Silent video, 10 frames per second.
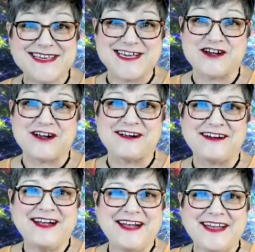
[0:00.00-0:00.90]
here
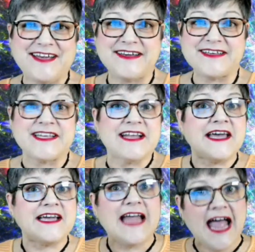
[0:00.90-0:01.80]
is
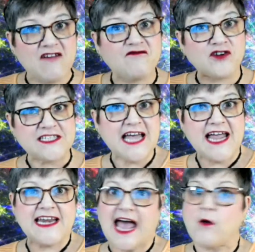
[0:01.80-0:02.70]
like every day
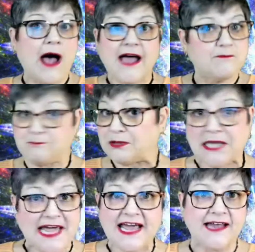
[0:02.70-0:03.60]
now I
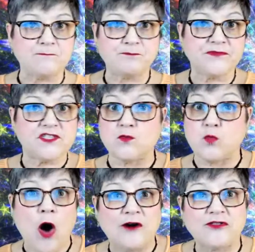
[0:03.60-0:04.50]
plan to
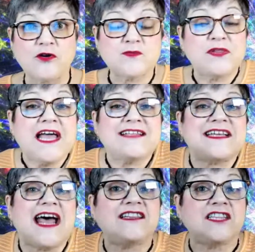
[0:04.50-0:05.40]
water those plants.
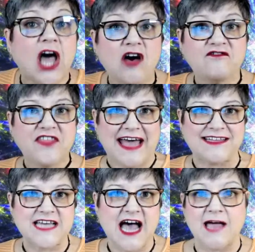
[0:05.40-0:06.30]
And I love that
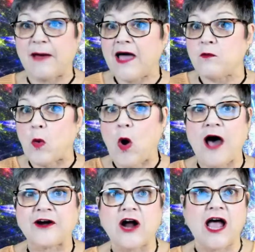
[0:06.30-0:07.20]
time. I
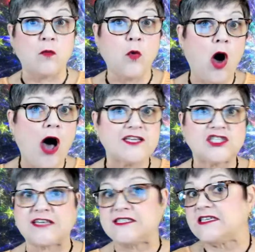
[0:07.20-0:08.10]
water, I watch,
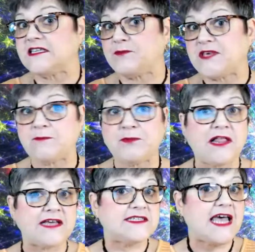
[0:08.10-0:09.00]
I see the people,
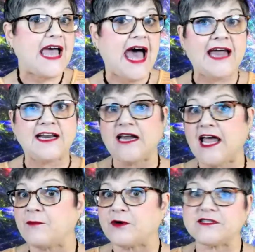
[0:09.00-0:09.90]
I say hi to
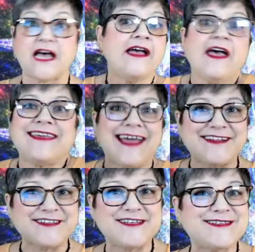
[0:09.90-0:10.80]
neighbors, I get
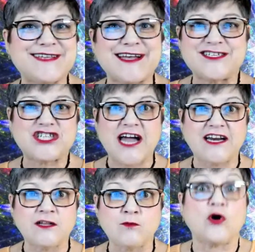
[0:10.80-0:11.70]
a little sunshine
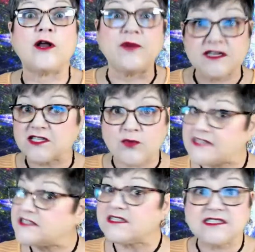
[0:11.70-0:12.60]
in the morning because the
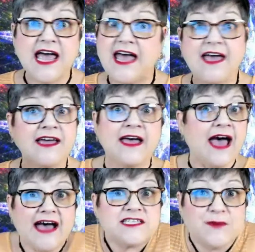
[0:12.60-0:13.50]
rest of the day
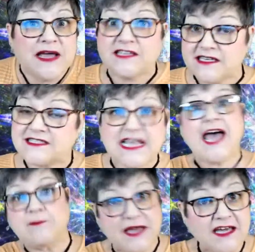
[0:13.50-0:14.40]
I spend
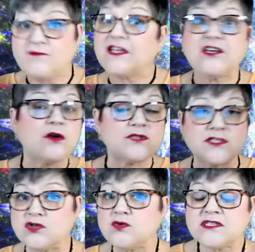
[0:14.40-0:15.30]
inside making videos
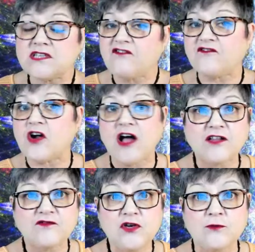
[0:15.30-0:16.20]
and doing stuff for
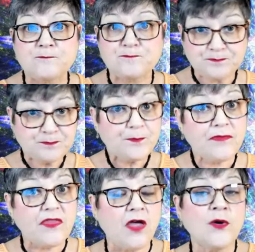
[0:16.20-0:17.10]
all of you.
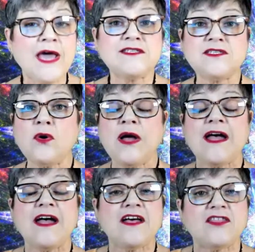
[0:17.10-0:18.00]
Okay, so
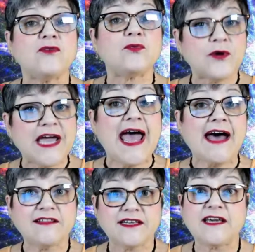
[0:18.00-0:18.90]
the
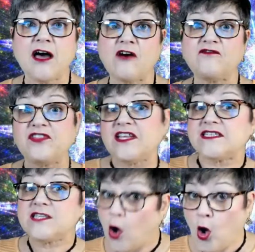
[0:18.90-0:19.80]
reality of
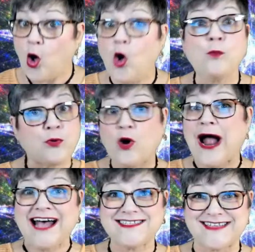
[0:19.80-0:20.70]
this whole
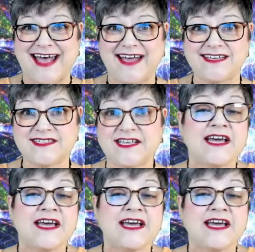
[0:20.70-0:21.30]
process